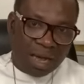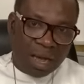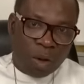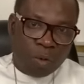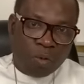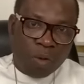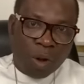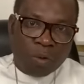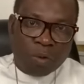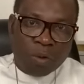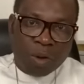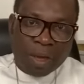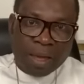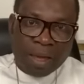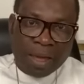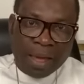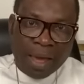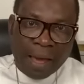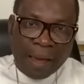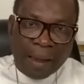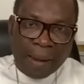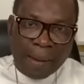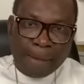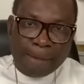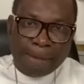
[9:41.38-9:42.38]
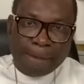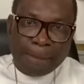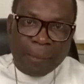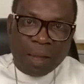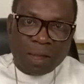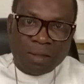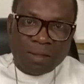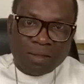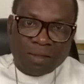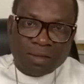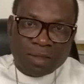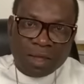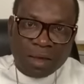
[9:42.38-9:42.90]
And who here?
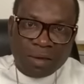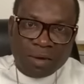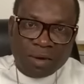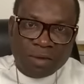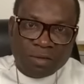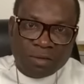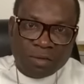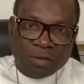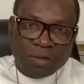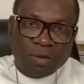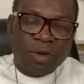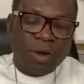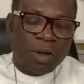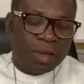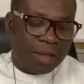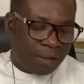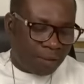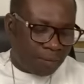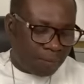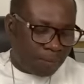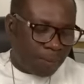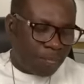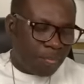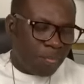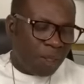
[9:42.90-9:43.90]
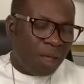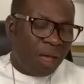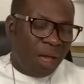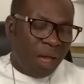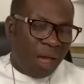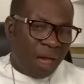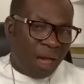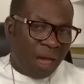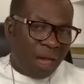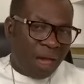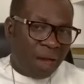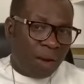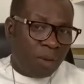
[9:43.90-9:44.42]
As the sound is good, okay.
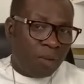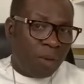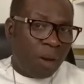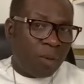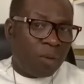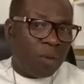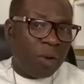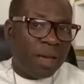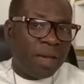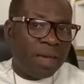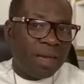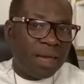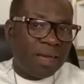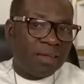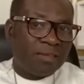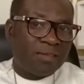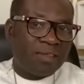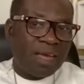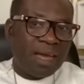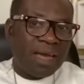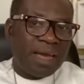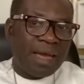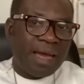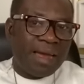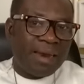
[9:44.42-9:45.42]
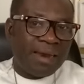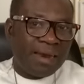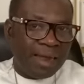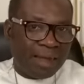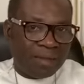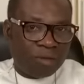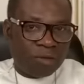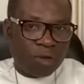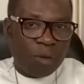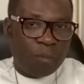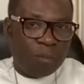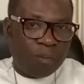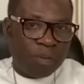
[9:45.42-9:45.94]
And what we here say, and
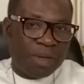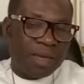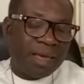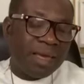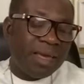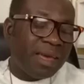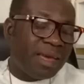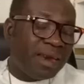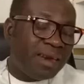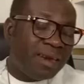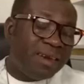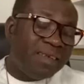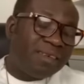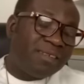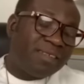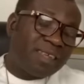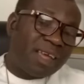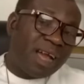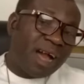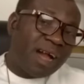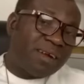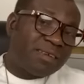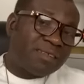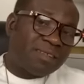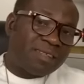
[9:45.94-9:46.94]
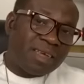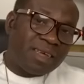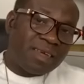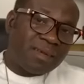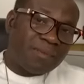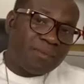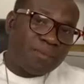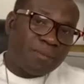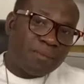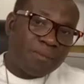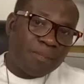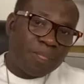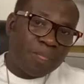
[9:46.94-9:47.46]
that topic here discuss it
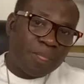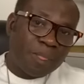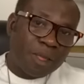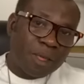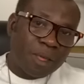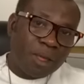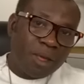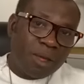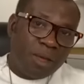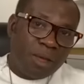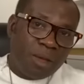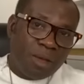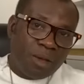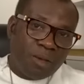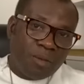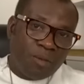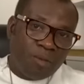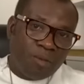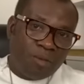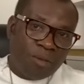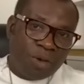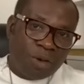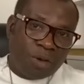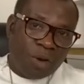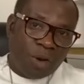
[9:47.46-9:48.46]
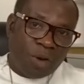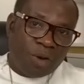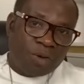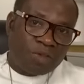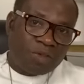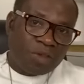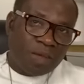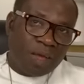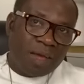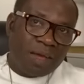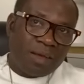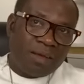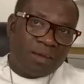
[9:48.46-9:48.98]

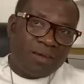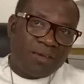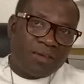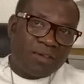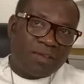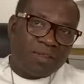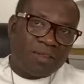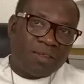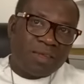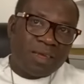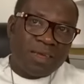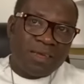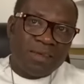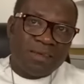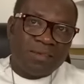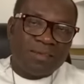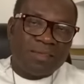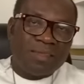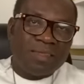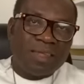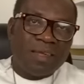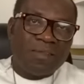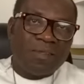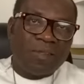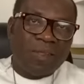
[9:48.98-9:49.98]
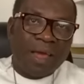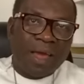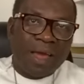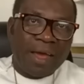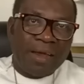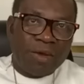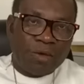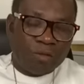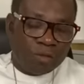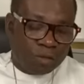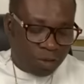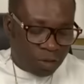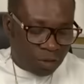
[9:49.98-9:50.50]
because since the
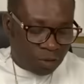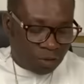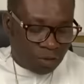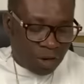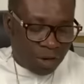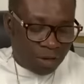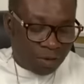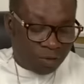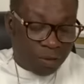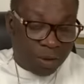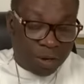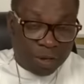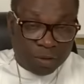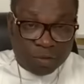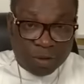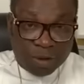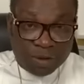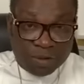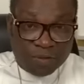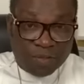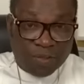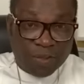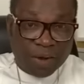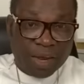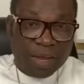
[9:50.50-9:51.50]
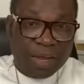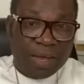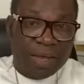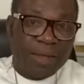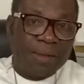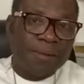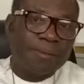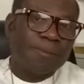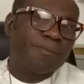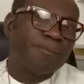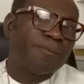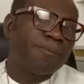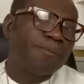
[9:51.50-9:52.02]
3rd of January
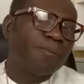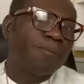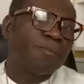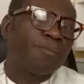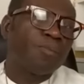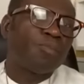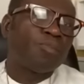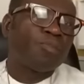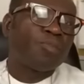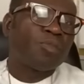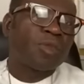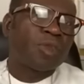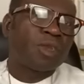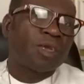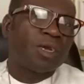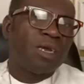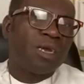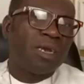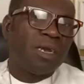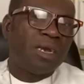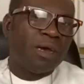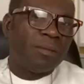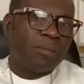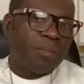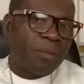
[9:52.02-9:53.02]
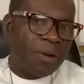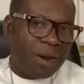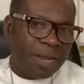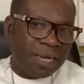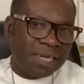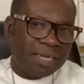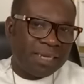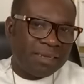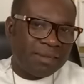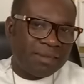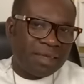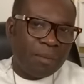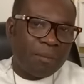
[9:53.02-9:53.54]
2023, the
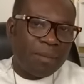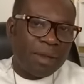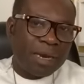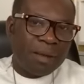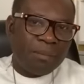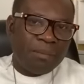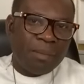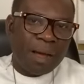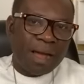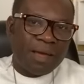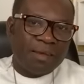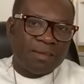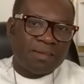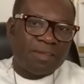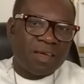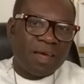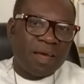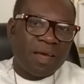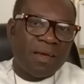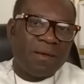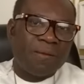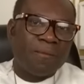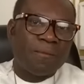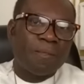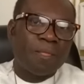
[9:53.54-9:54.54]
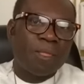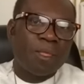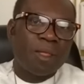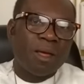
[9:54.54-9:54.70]
predictions I made them say